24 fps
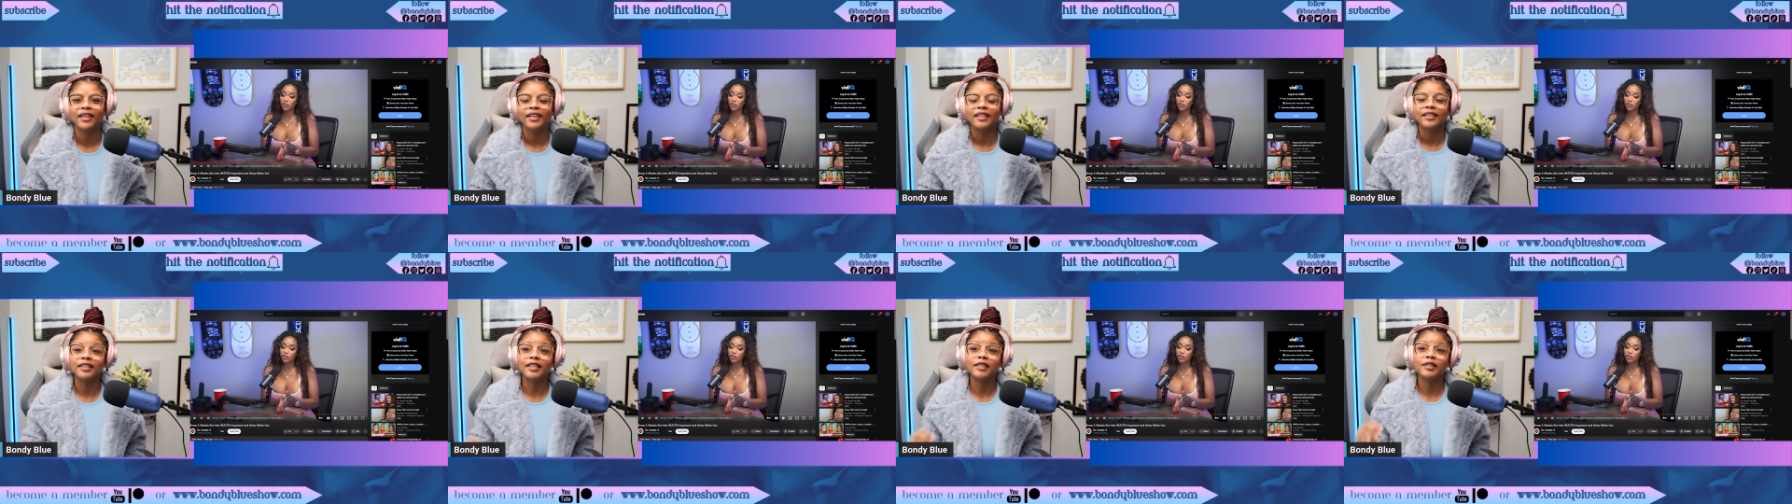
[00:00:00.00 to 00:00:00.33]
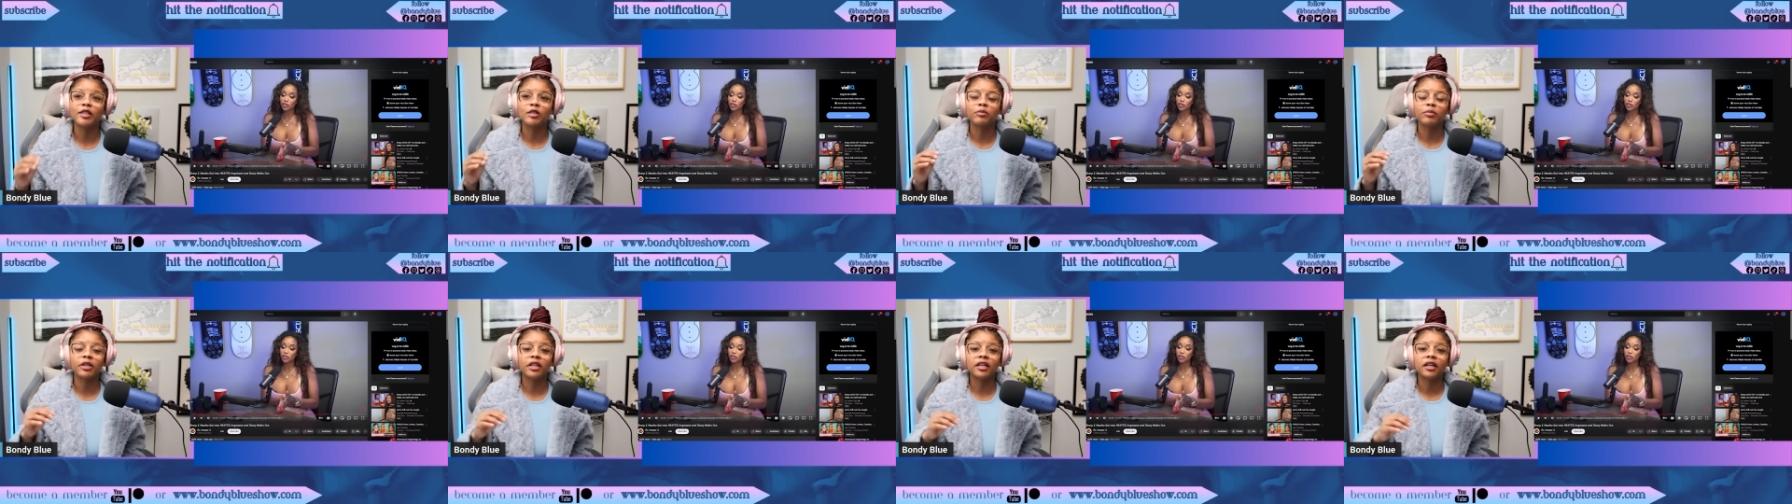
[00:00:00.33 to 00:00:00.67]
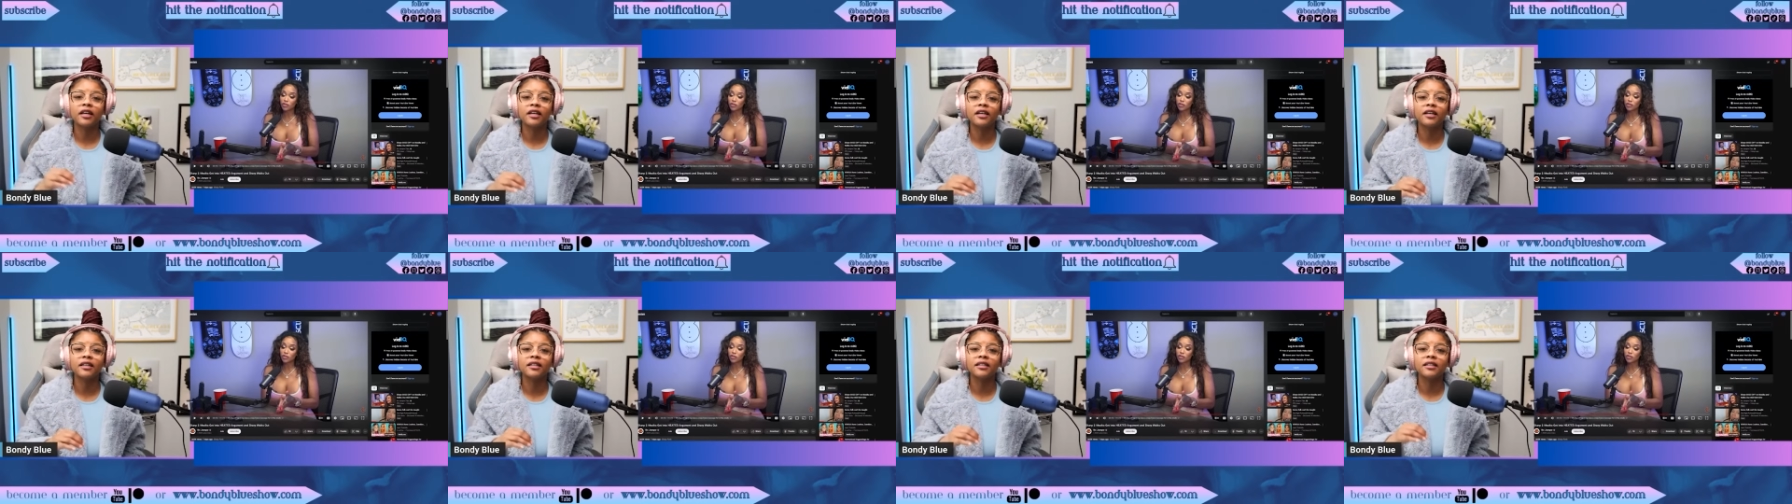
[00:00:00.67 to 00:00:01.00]
This is
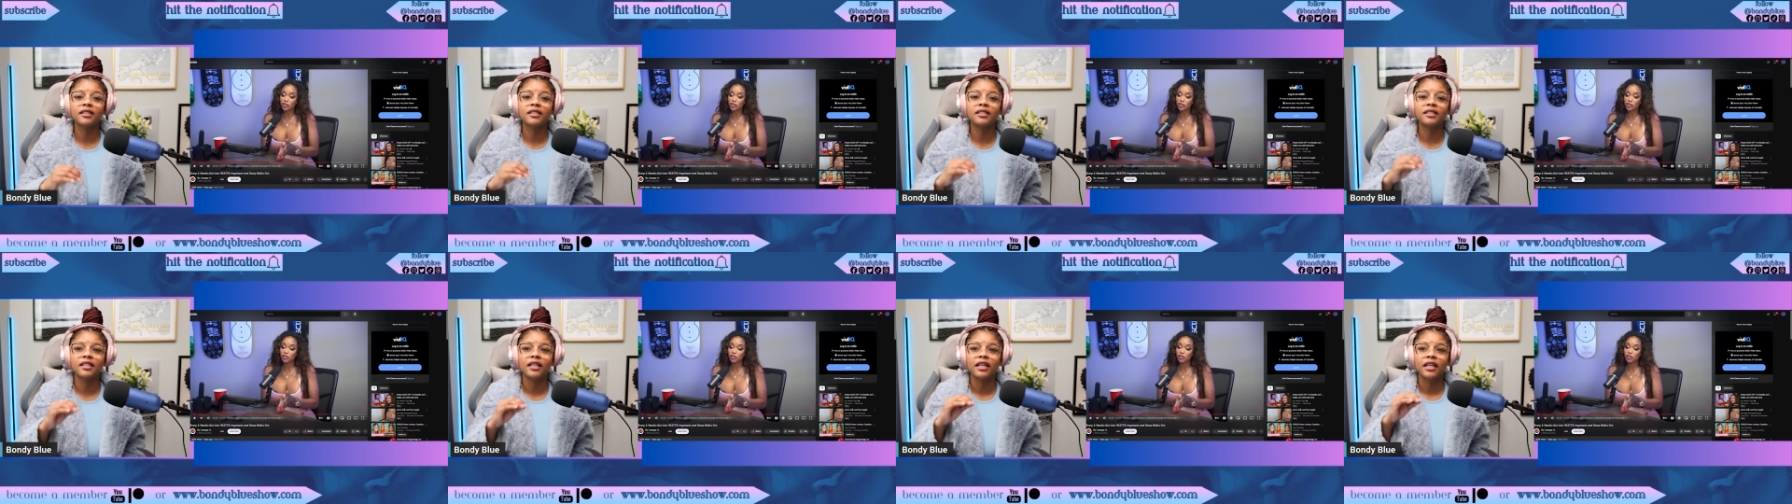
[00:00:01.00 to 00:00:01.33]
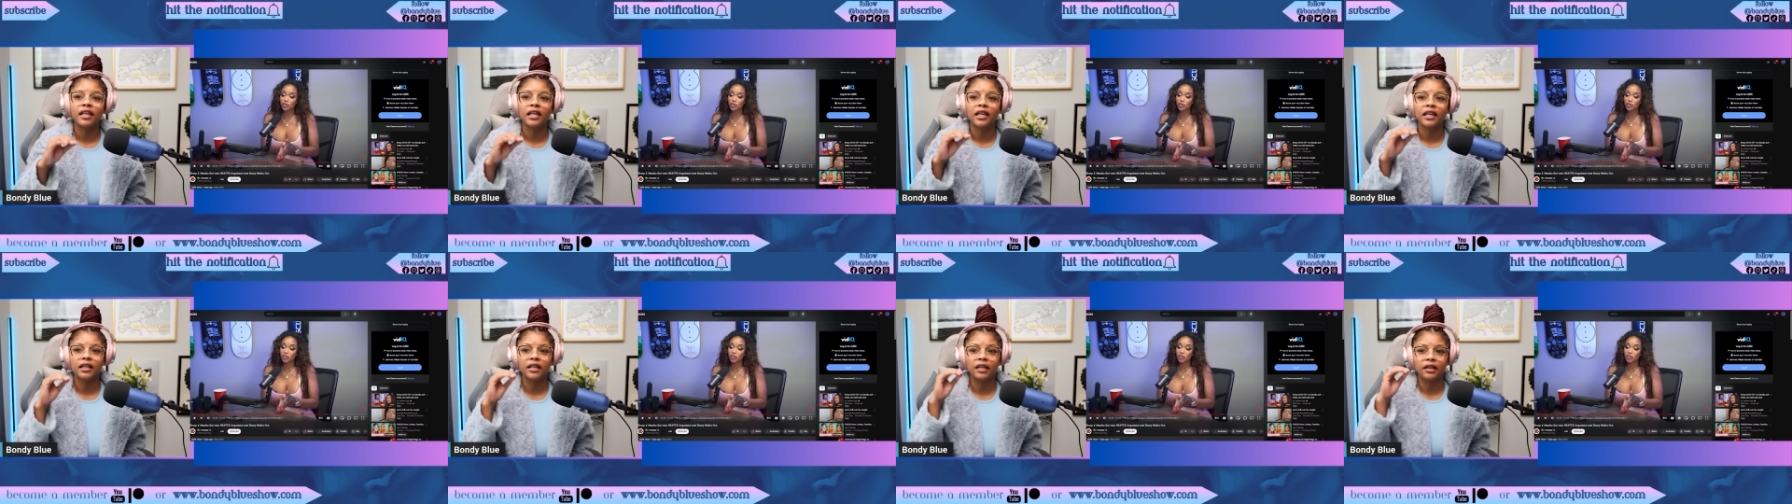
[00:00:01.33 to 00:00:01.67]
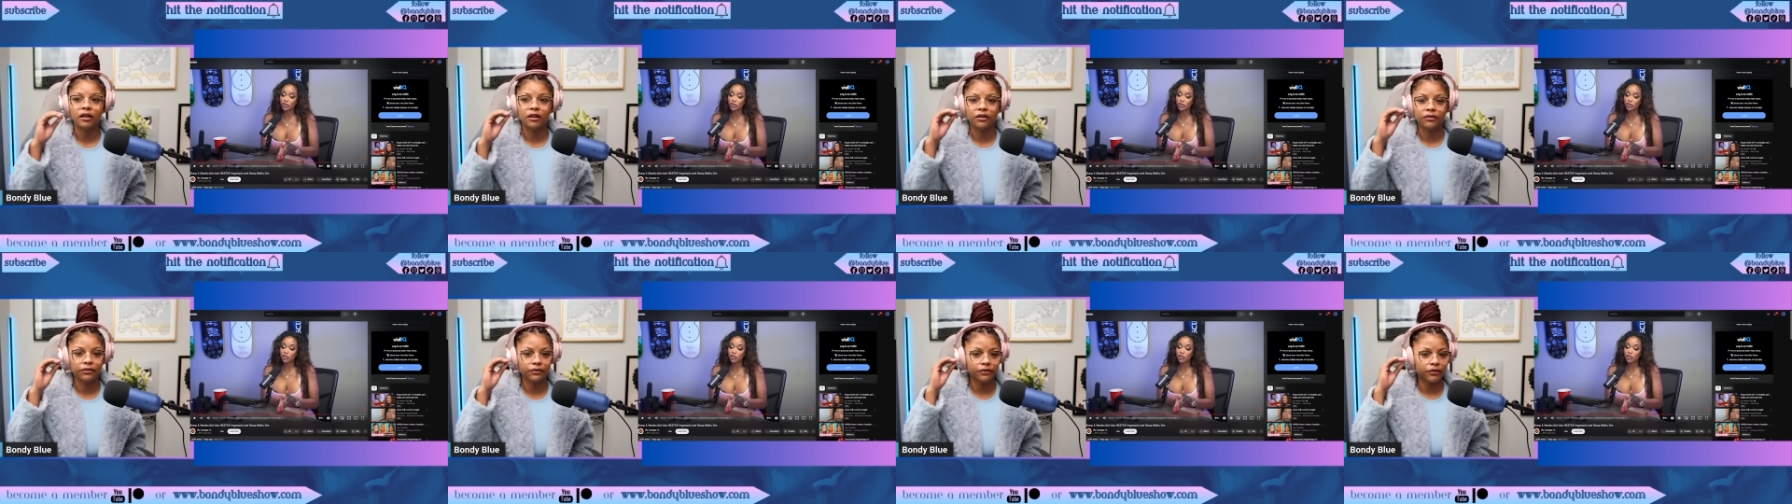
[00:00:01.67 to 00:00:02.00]
because
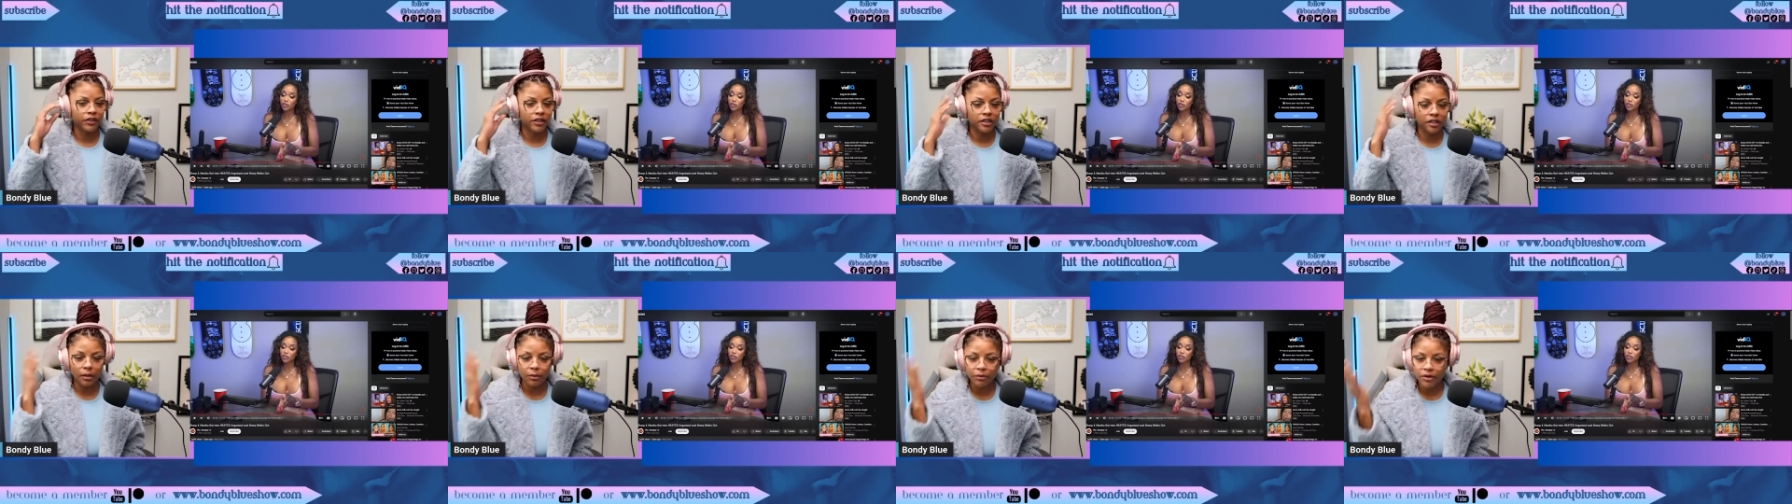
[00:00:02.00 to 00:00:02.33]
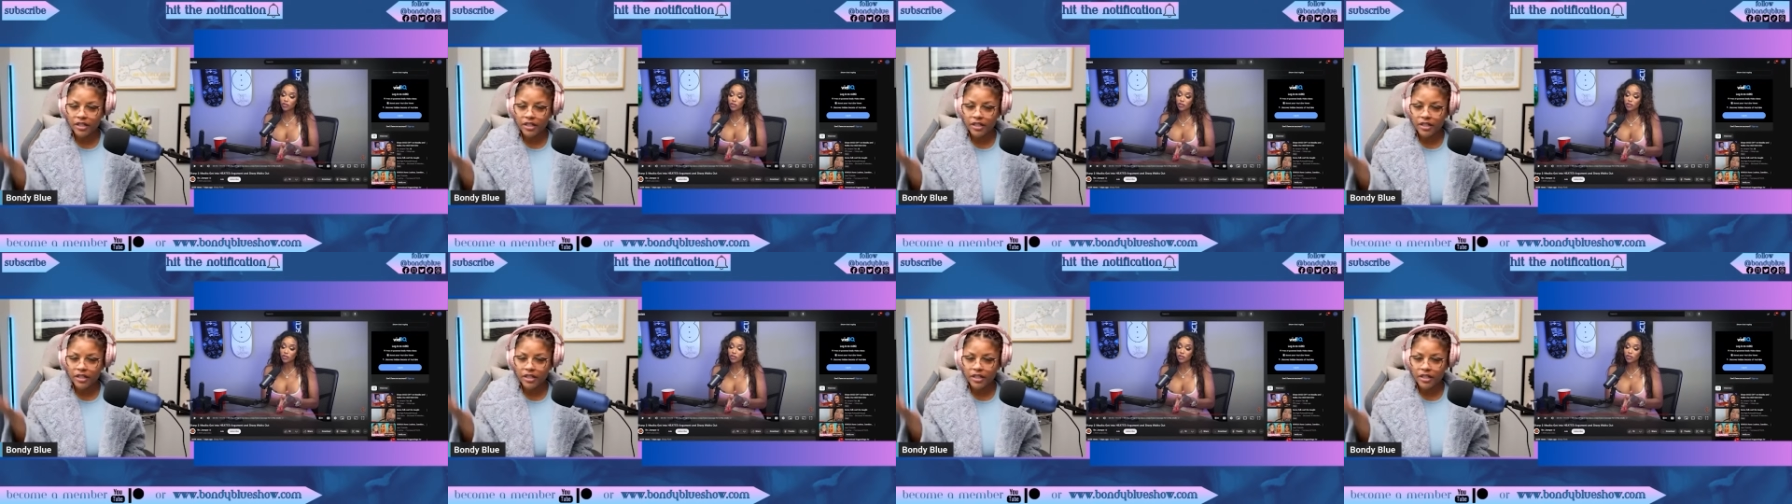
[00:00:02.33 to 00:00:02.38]
for some